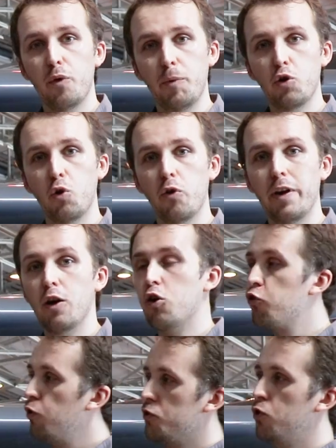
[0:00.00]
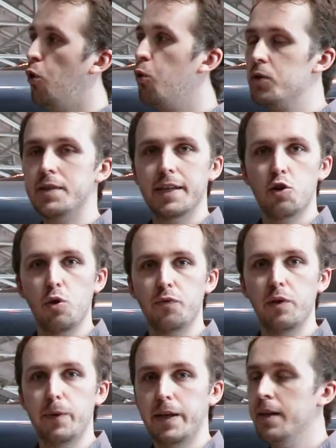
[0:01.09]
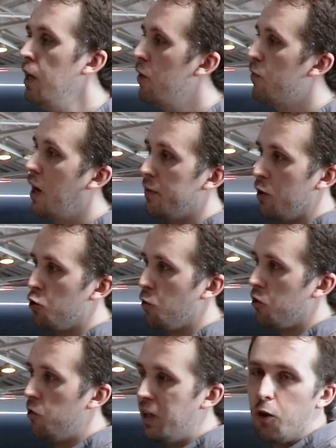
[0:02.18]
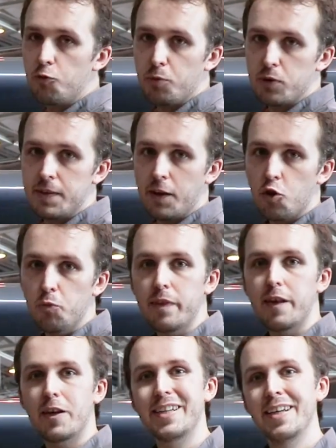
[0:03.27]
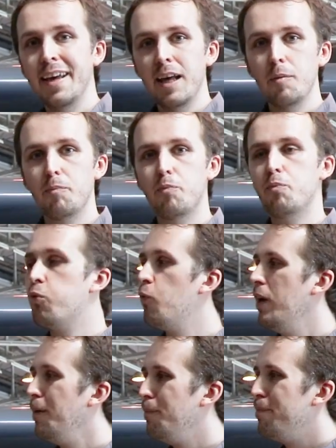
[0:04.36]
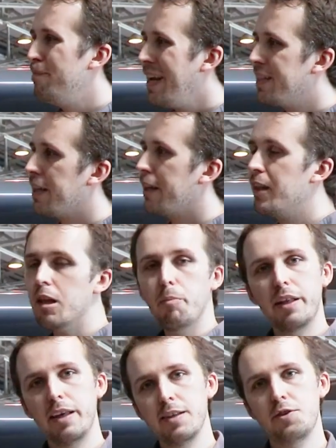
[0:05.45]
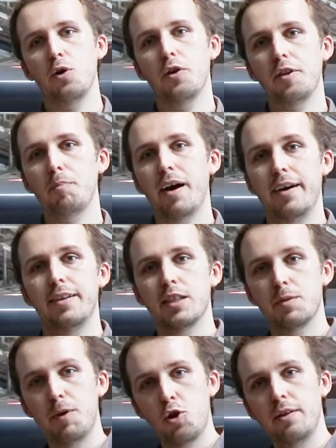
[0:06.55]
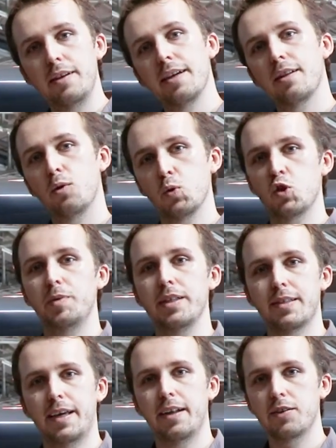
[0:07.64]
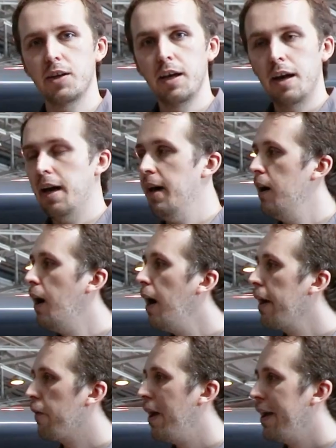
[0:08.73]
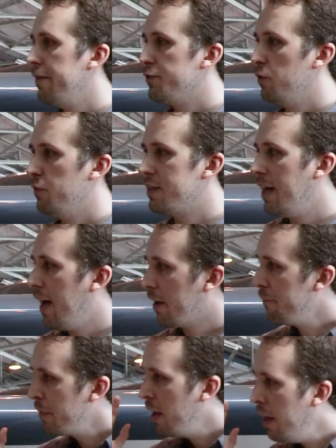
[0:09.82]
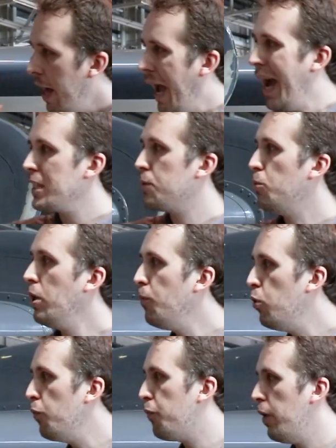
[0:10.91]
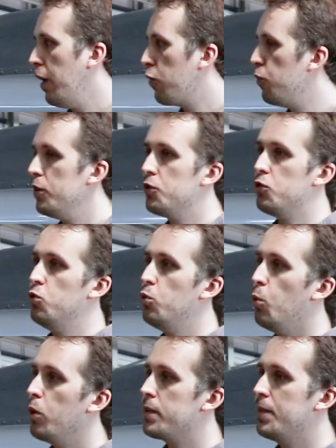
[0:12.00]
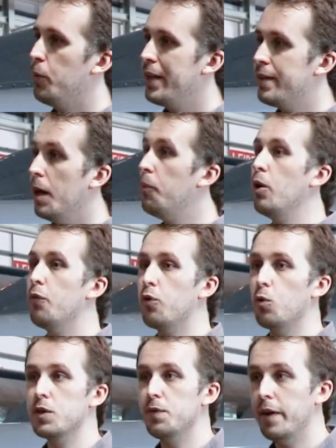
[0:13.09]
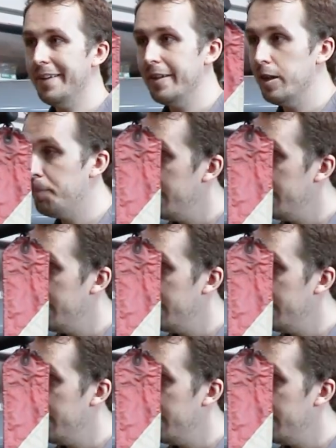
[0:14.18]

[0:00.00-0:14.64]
from occurring across the whole section of the wing rather than just on the output section, which again uh, makes it a little bit easier on the pilot, especially at lower speeds and uh, higher angles of attack. As we move across towards the wingtip, we of course find the